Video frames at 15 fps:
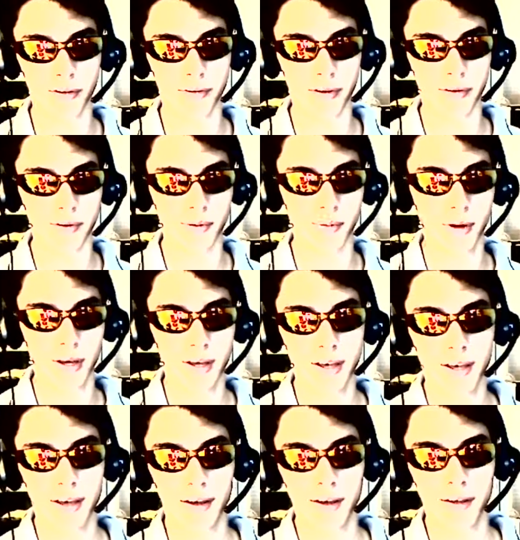plus you
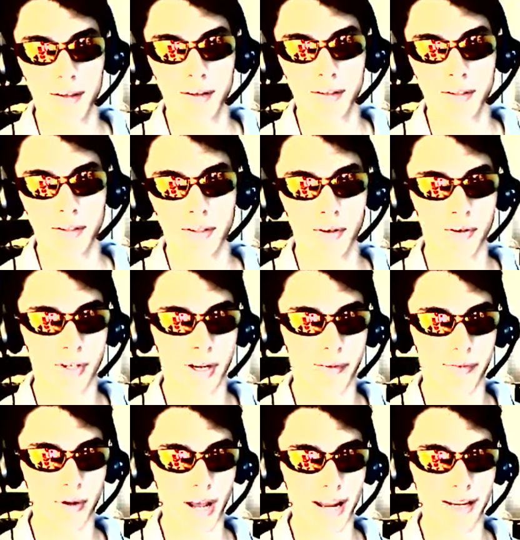usually
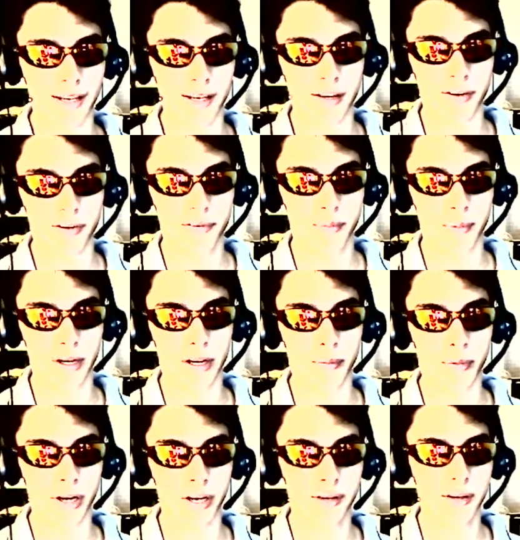have to edit it or split
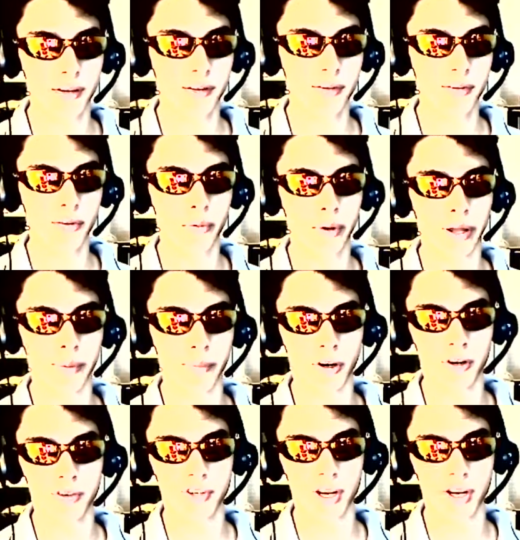it. But the way I'm
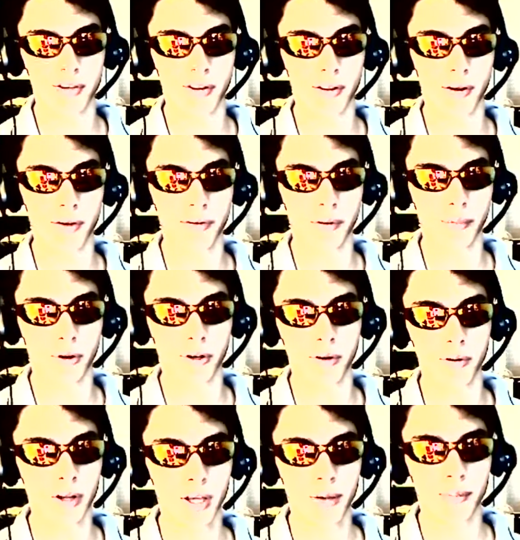going to change it, though, is I'm going
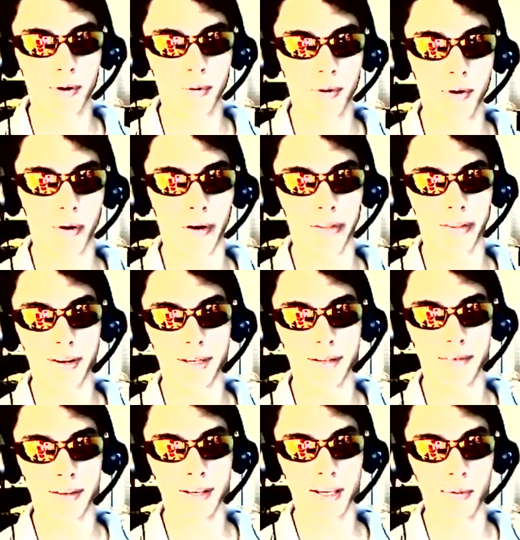to be recording the
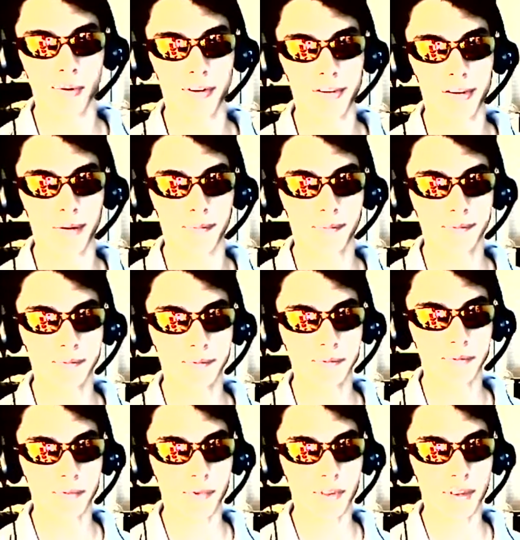TV with an
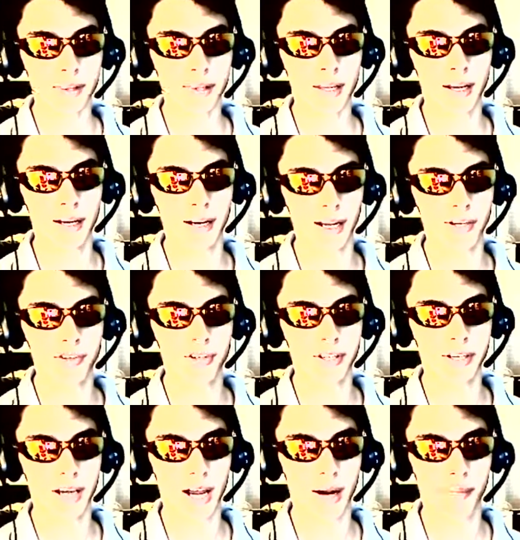
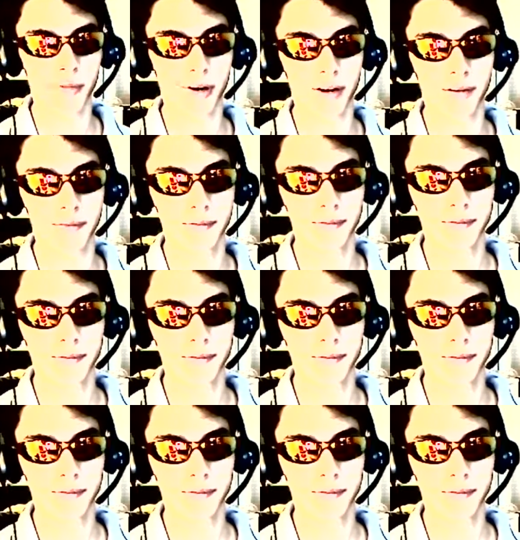HD camera,